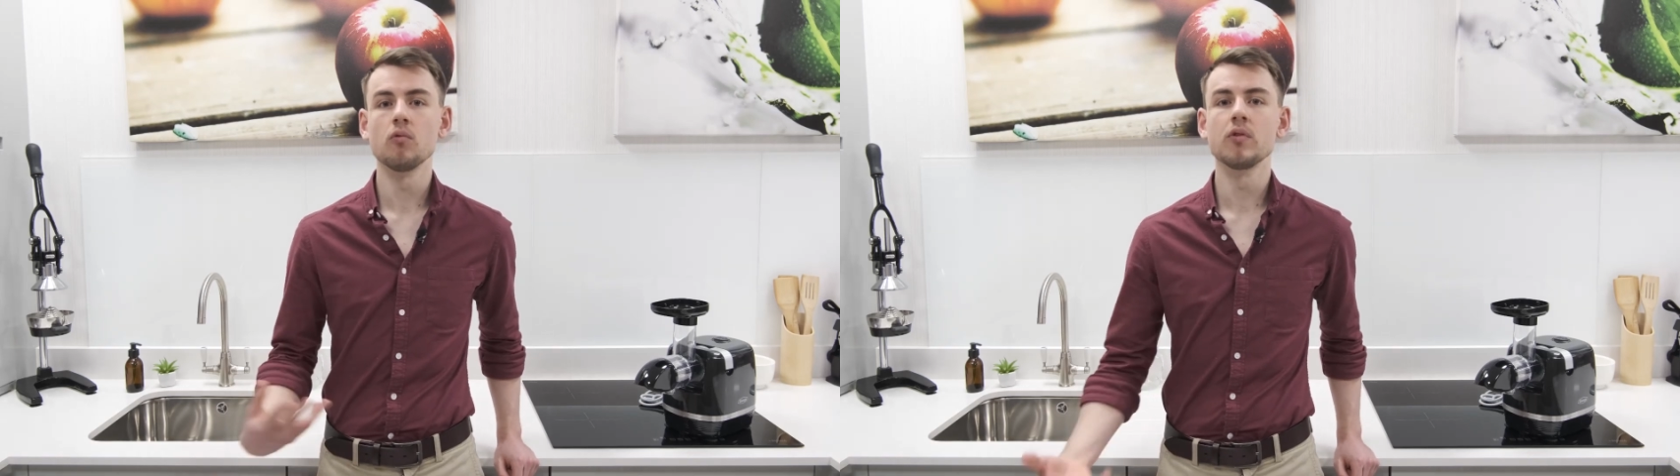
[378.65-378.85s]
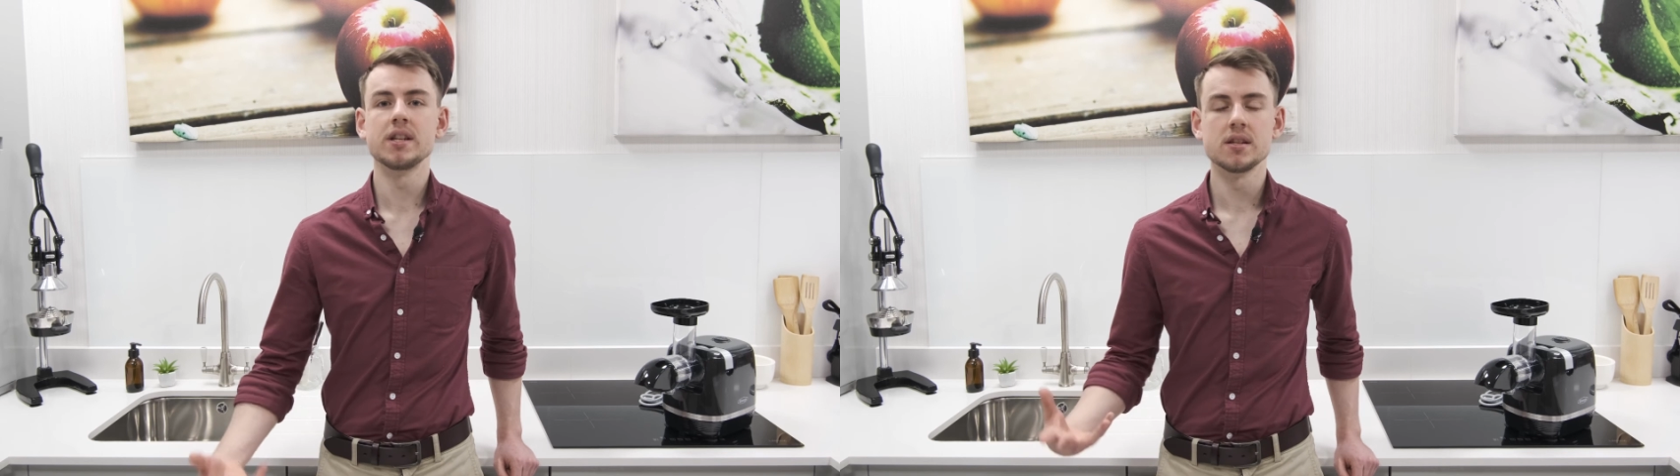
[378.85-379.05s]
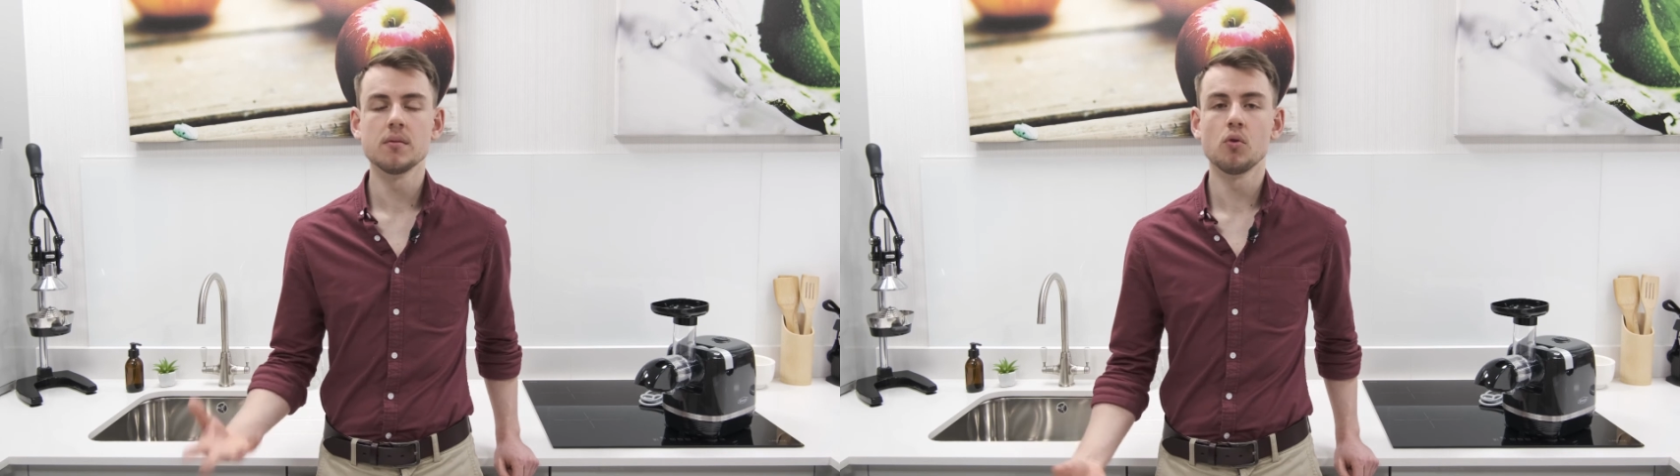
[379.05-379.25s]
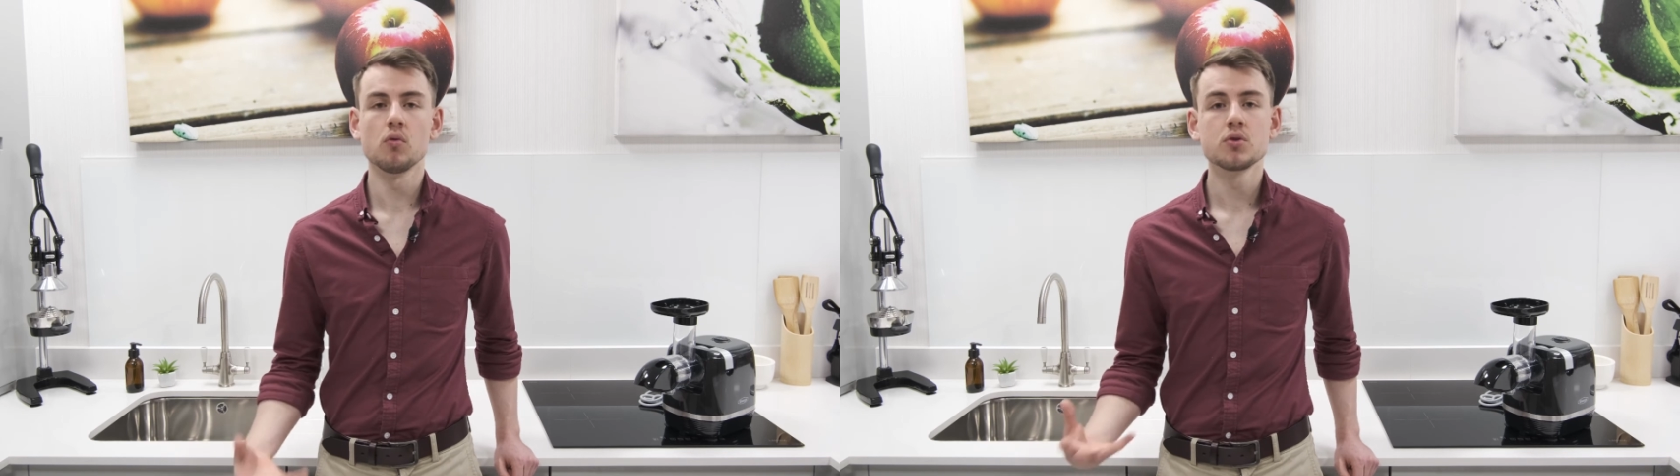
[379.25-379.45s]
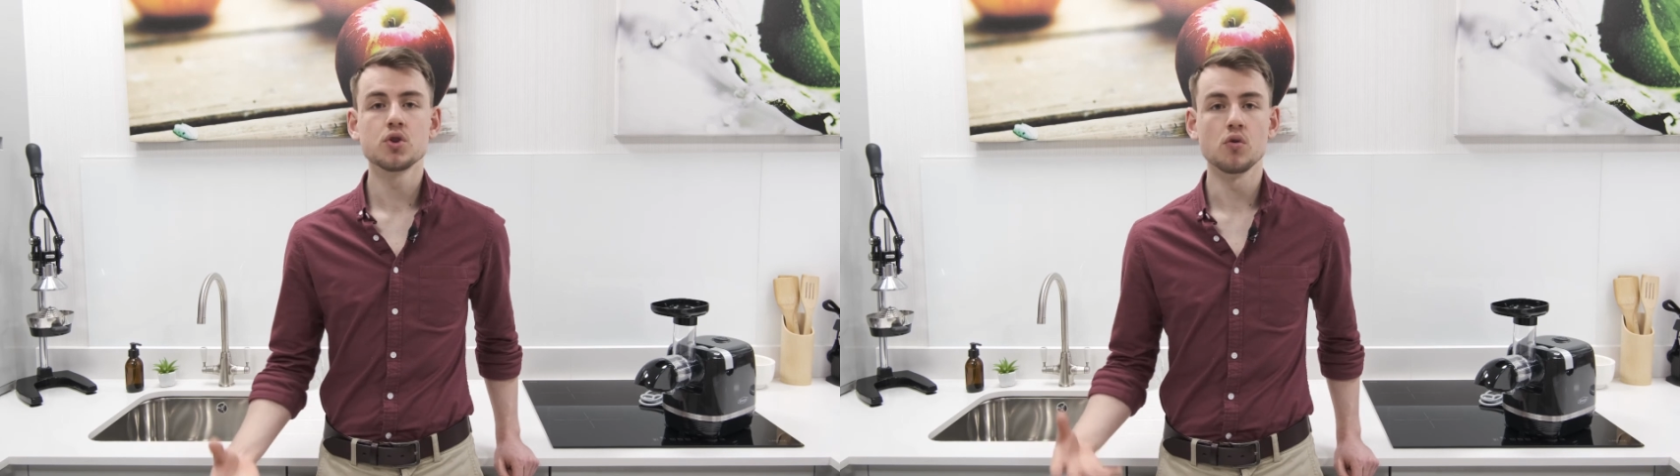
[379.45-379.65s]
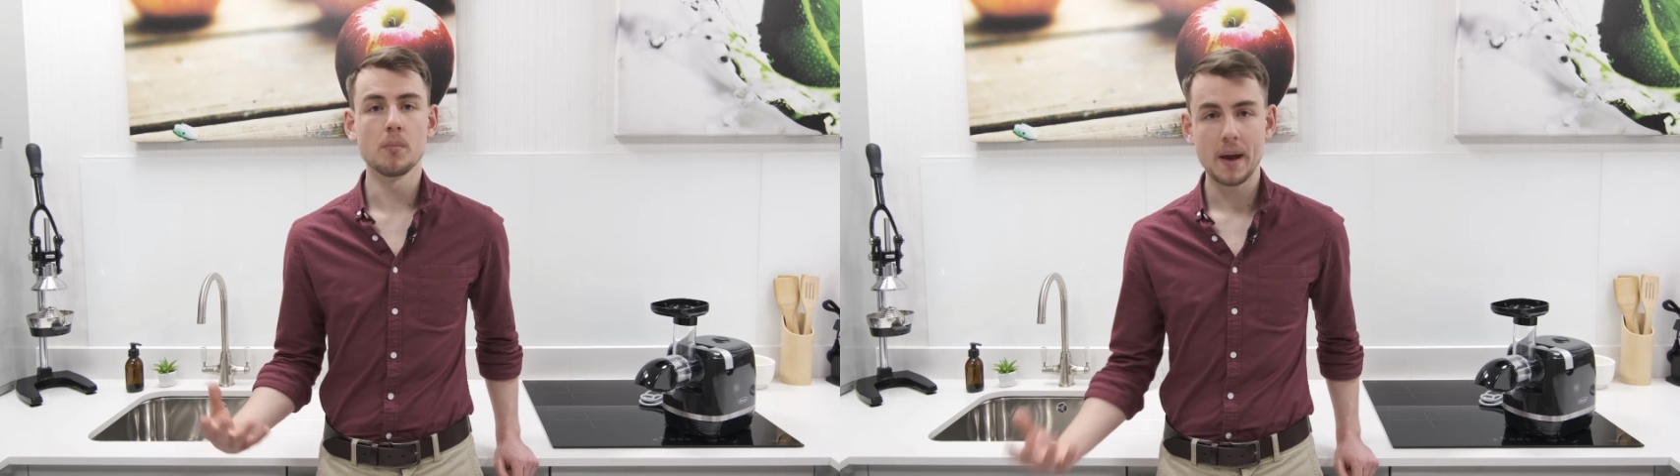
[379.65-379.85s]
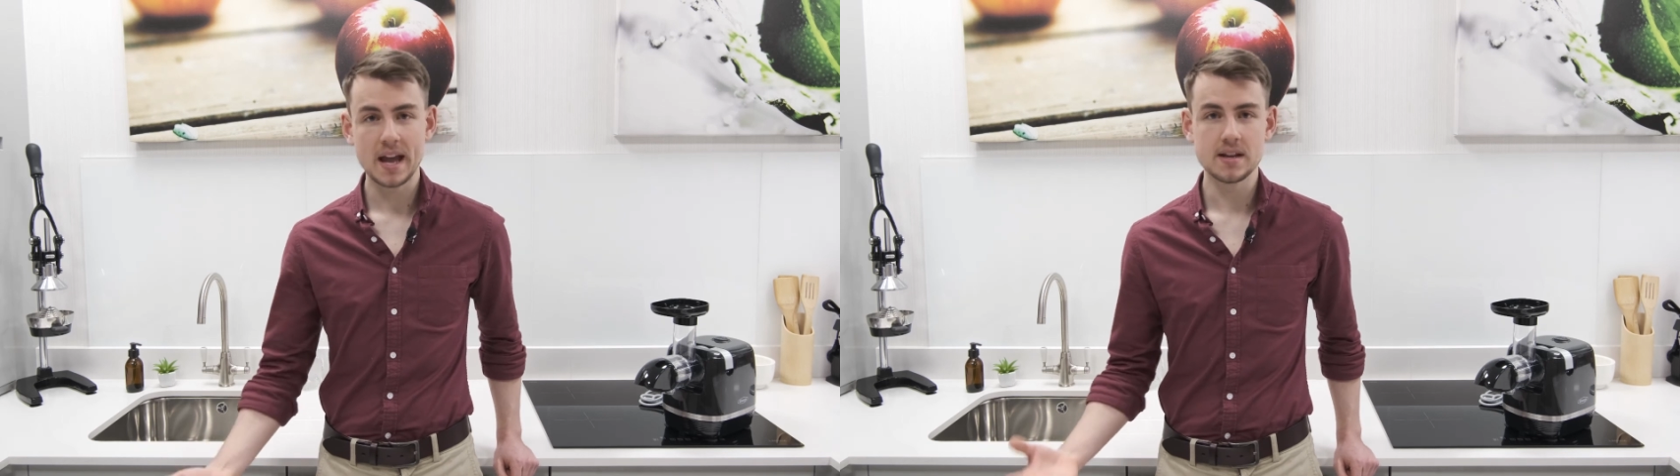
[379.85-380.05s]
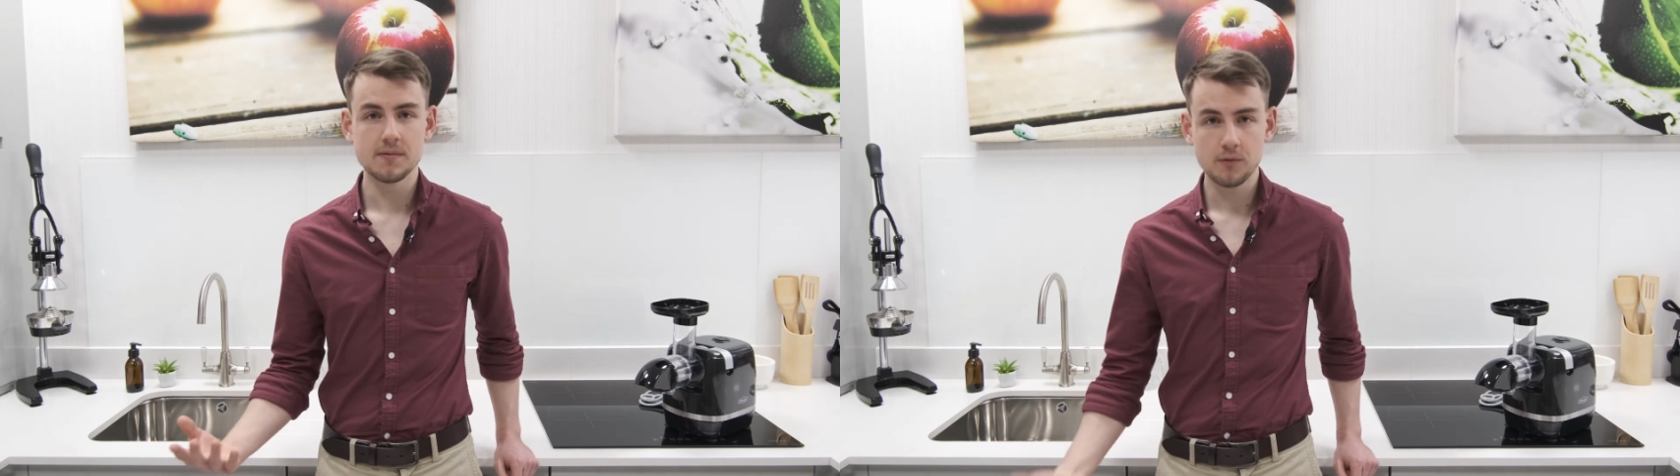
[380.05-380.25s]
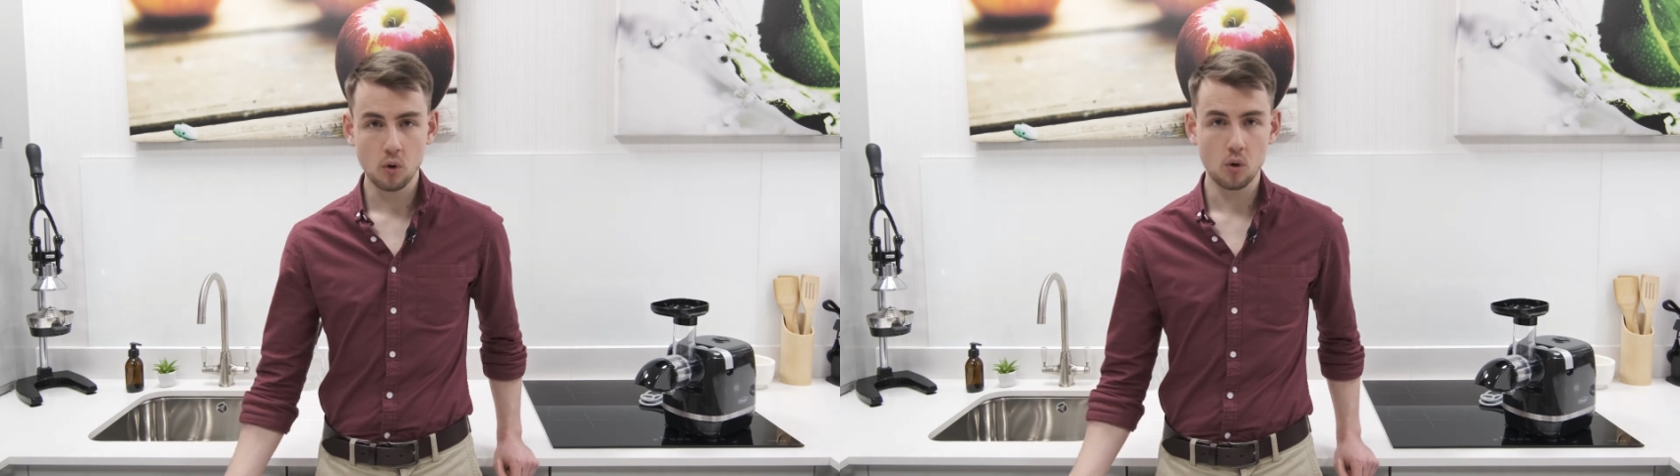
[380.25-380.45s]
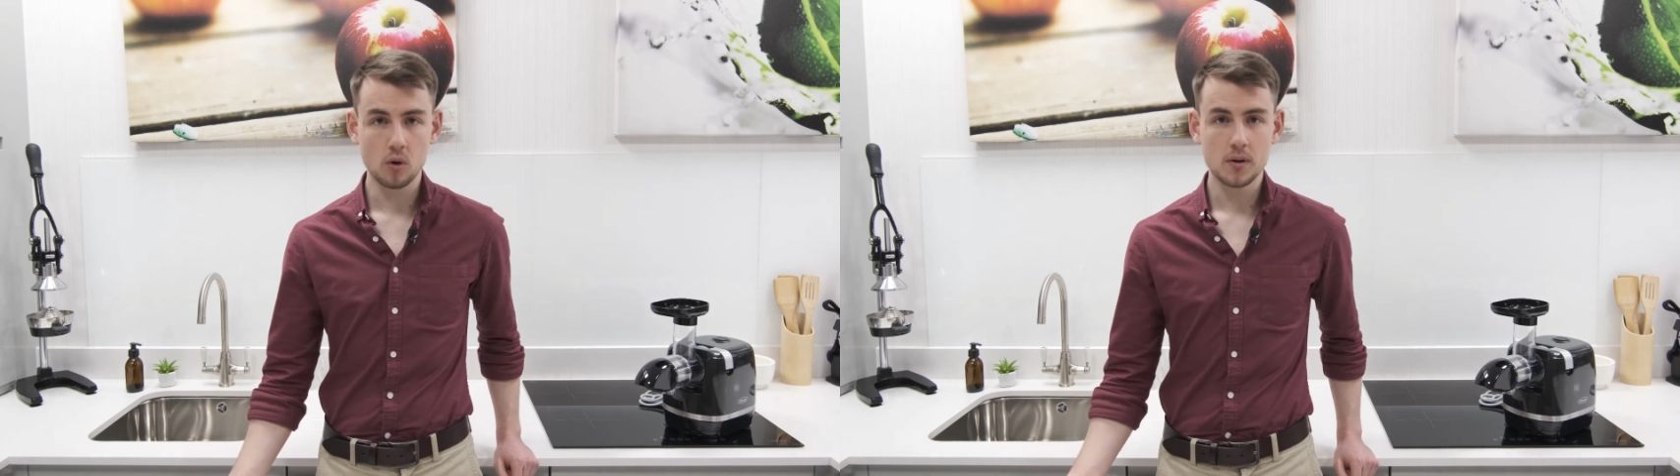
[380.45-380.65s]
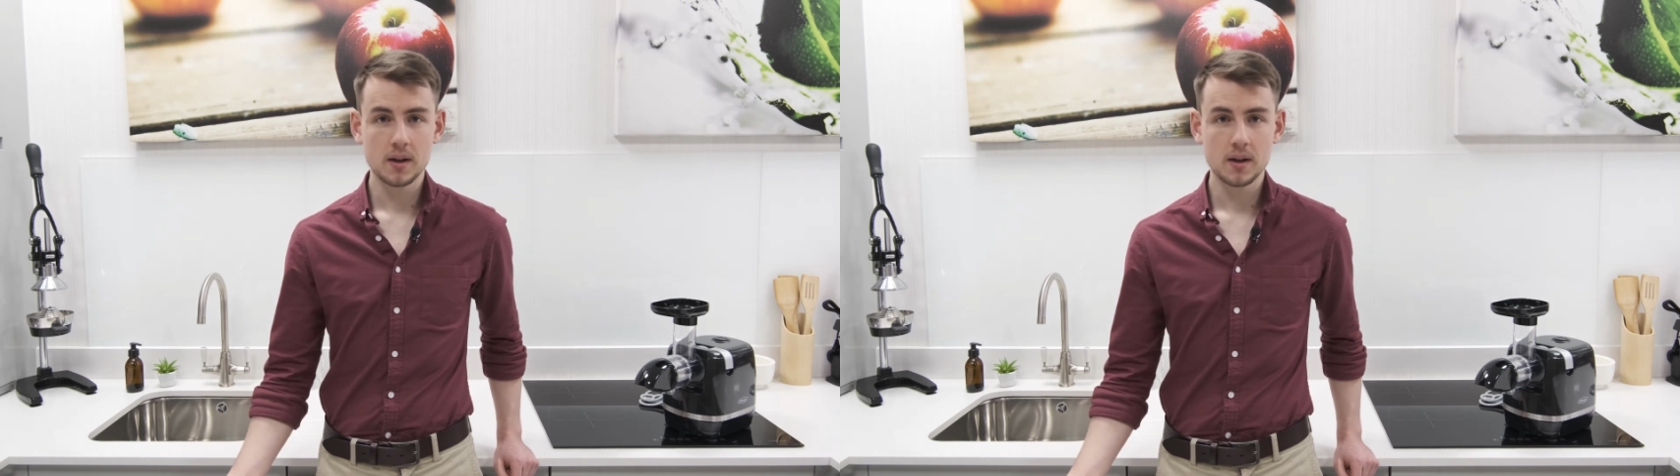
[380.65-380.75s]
reasonable to pay for.